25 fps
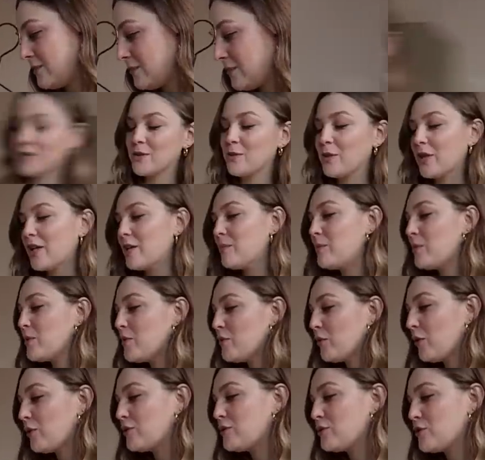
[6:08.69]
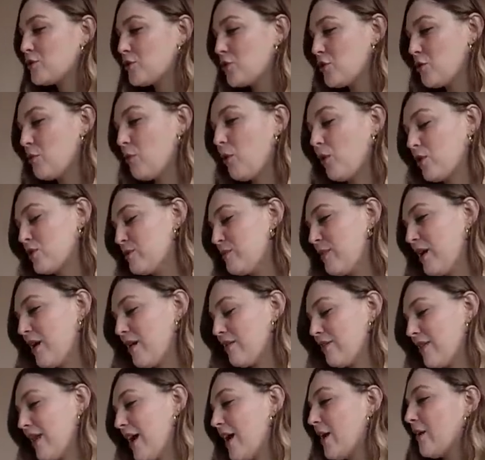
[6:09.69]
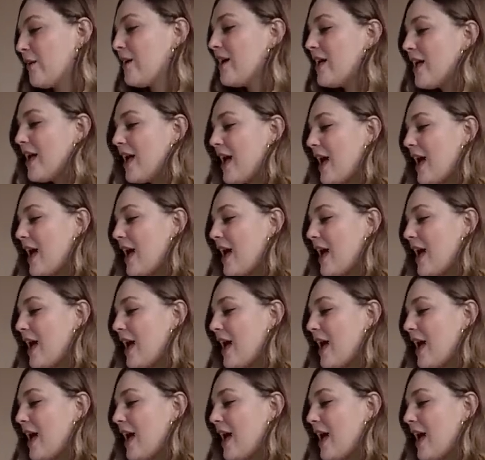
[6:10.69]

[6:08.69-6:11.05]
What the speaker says: So we're going to move on to the bottom half now,